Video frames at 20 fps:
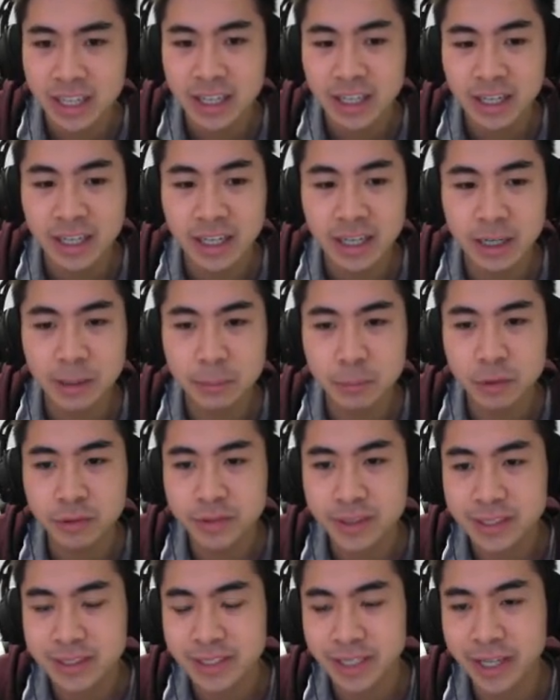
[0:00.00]

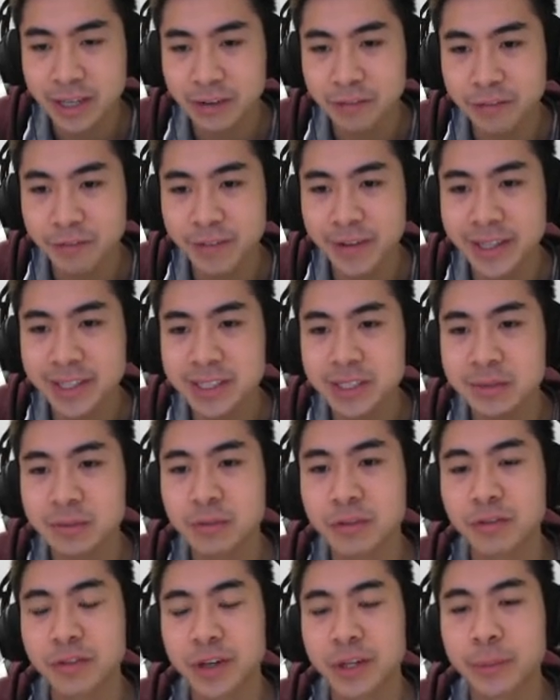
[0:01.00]
Moving down, Phantom
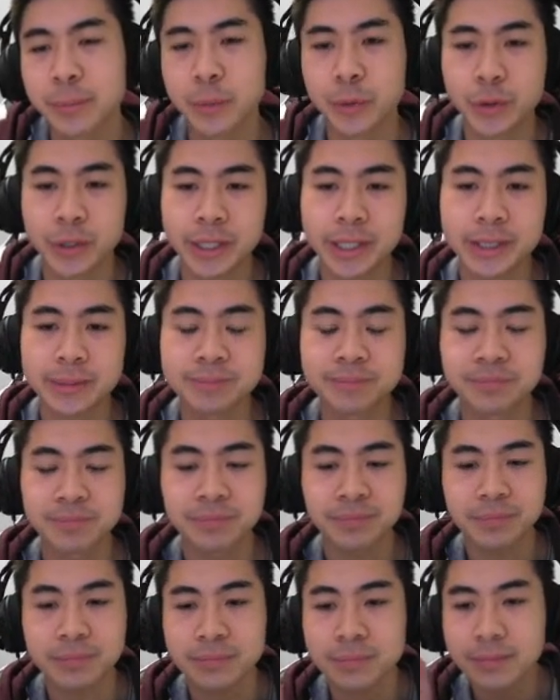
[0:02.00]
Freebooter.
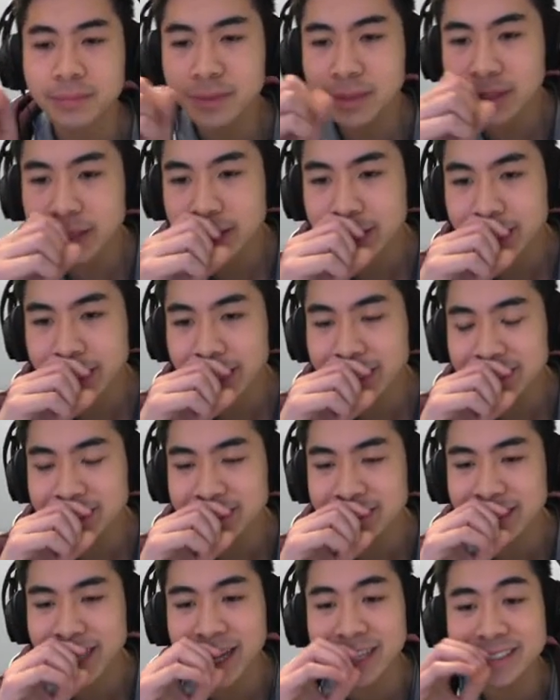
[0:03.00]
Gain
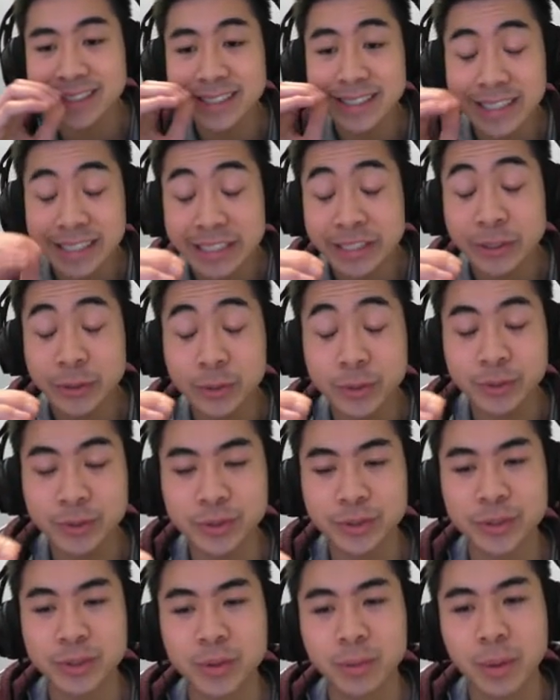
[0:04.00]
stats equal
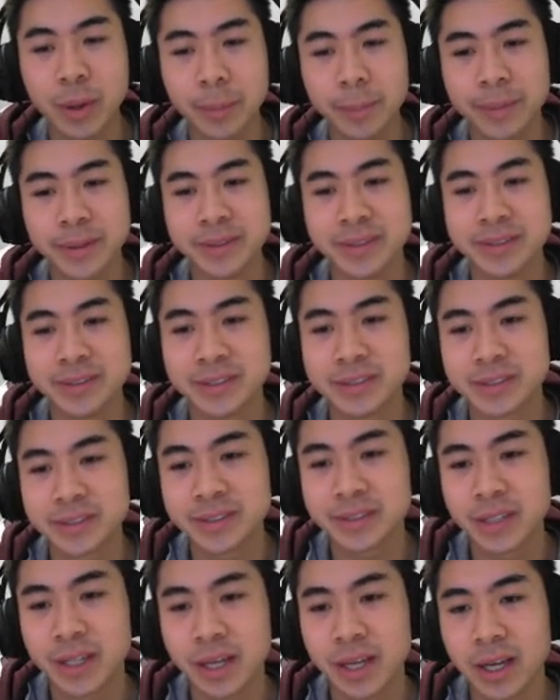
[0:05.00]
to your weapons.
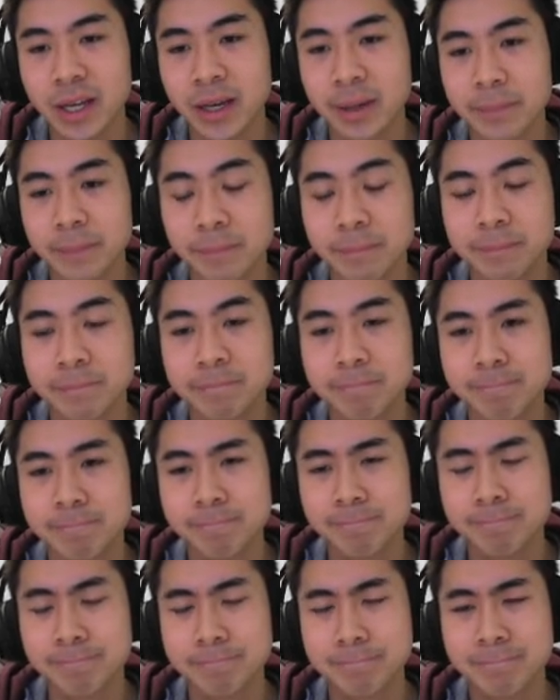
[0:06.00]

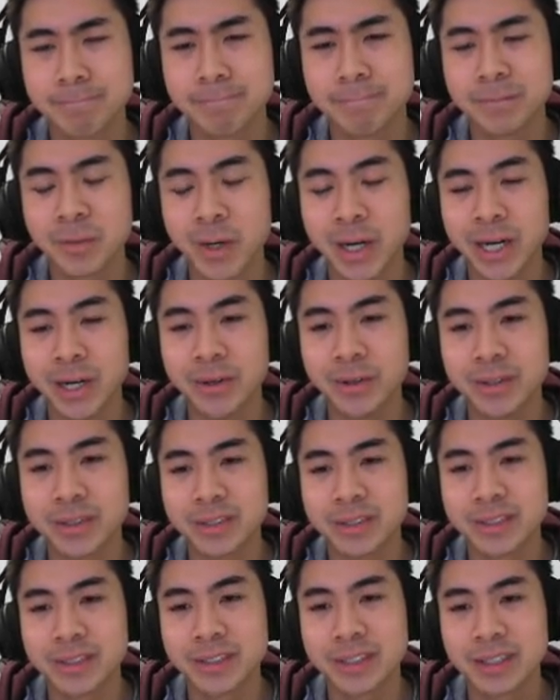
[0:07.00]
Wow.
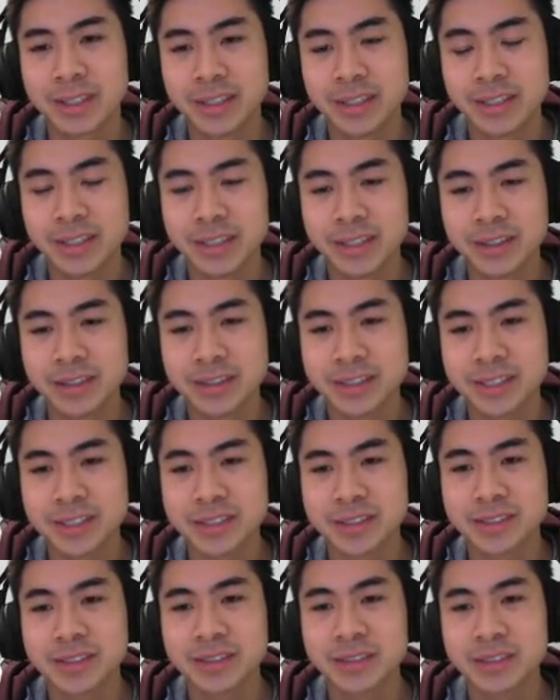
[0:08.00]

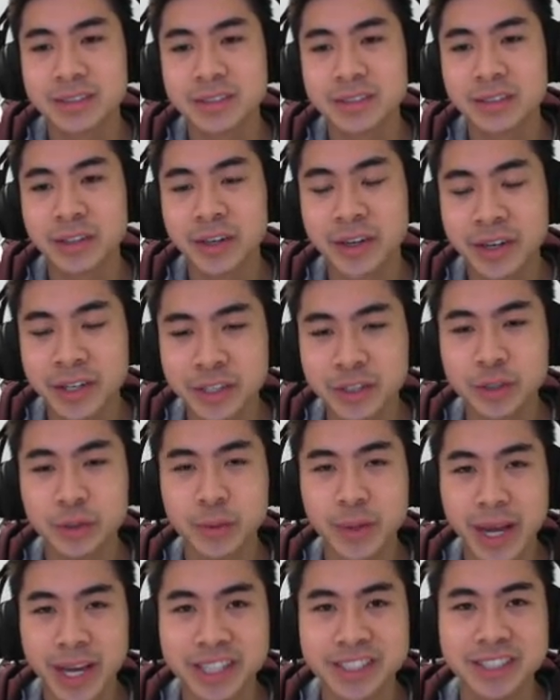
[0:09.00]
Just, initial
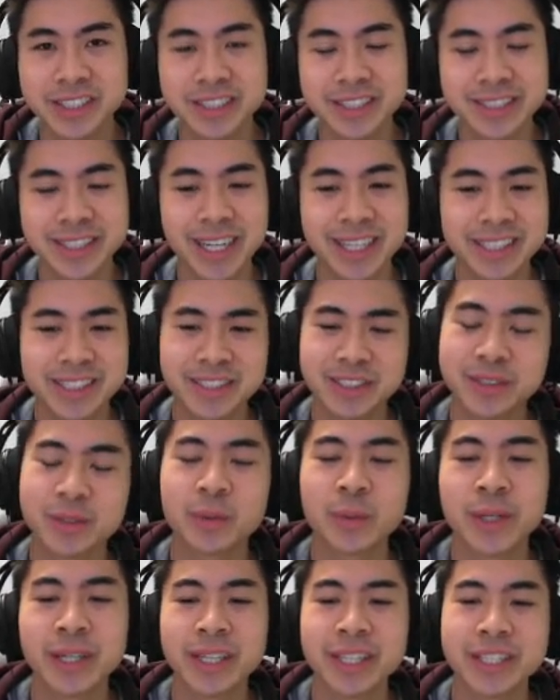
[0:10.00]
reaction is that's a
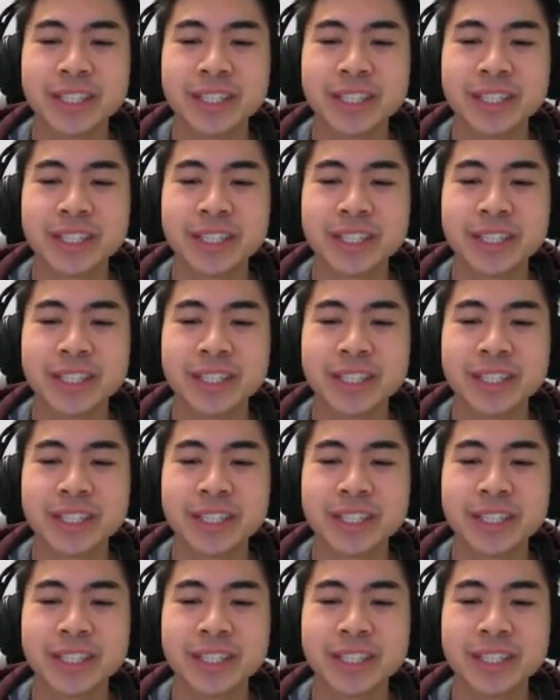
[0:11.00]
really